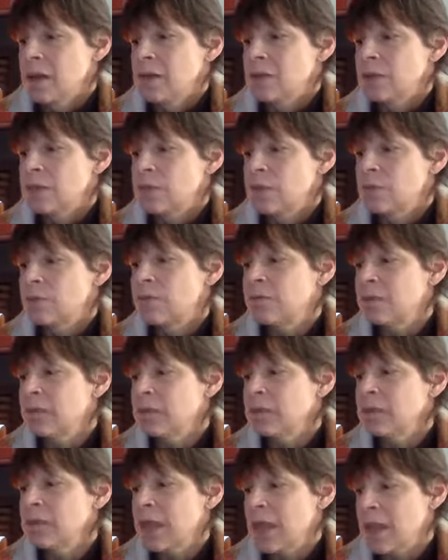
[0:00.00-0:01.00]
So
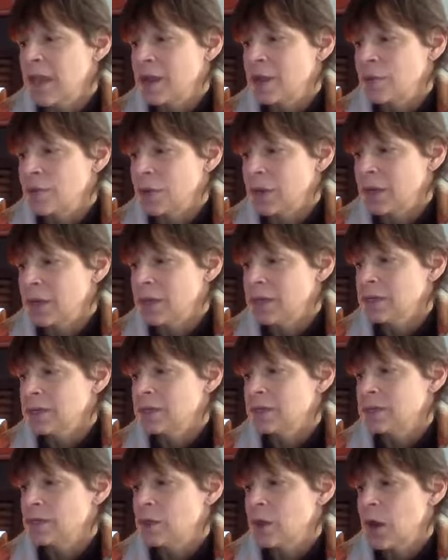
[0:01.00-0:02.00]
feeling angry
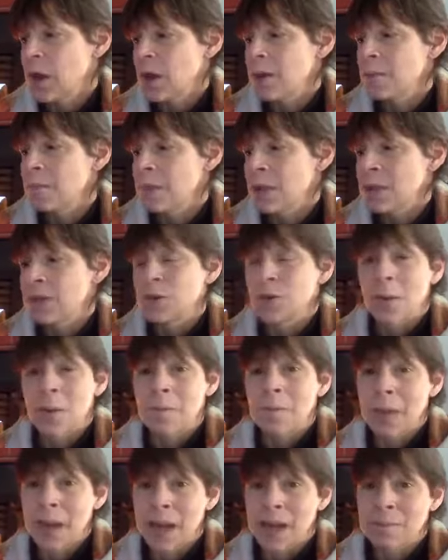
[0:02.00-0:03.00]
does not make you a
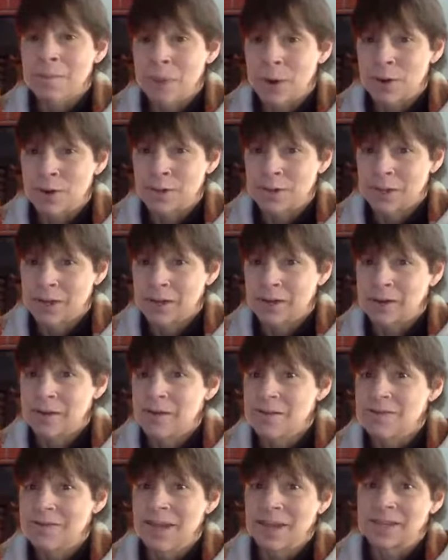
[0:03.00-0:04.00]
bad person.
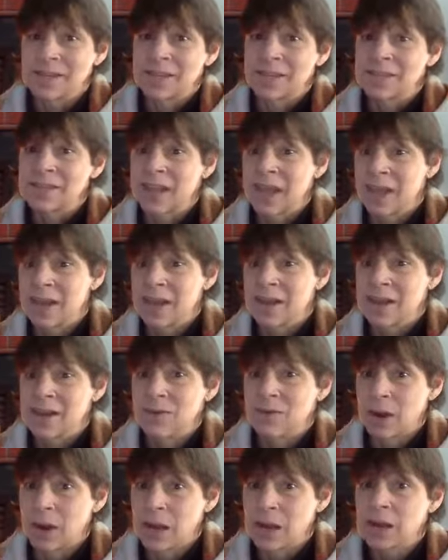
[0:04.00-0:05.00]
That's
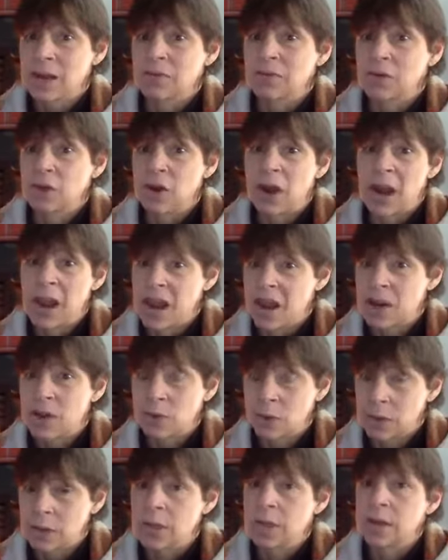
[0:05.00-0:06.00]
society, right? If you're
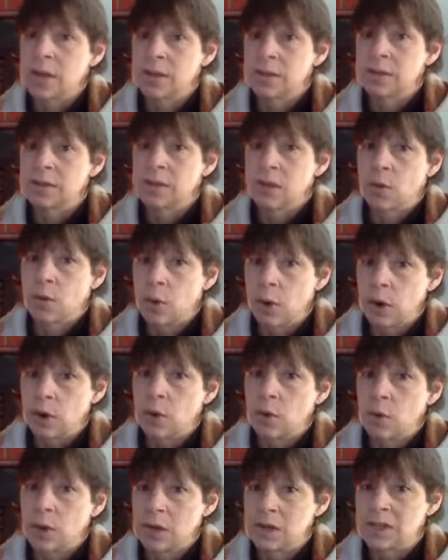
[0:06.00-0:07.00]
angry, then,
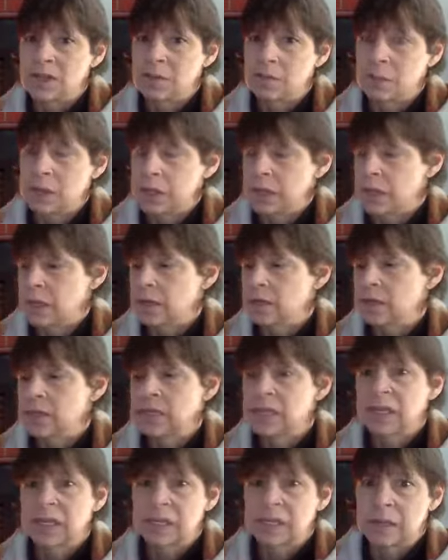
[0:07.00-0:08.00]
or is something that
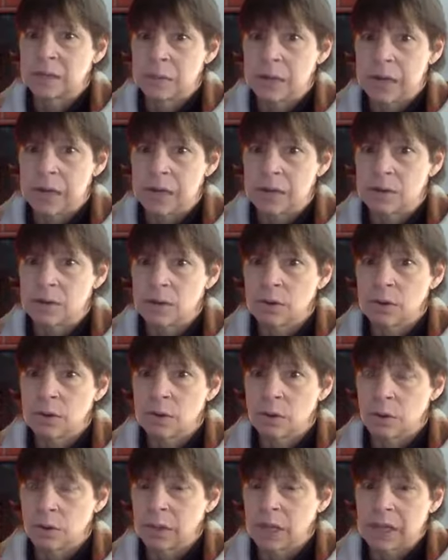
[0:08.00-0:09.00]
sits in me,
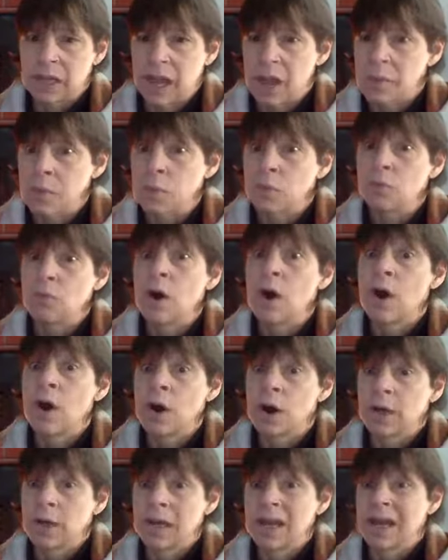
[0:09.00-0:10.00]
like I'm
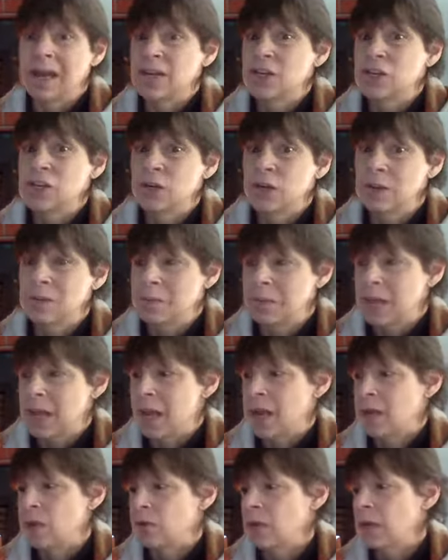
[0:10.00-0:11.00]
wrong and I shouldn't be
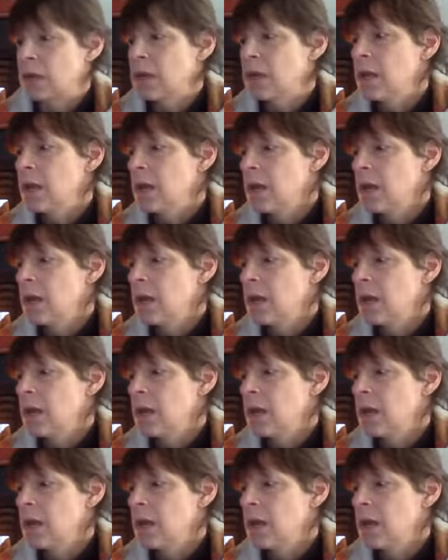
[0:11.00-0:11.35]
angry.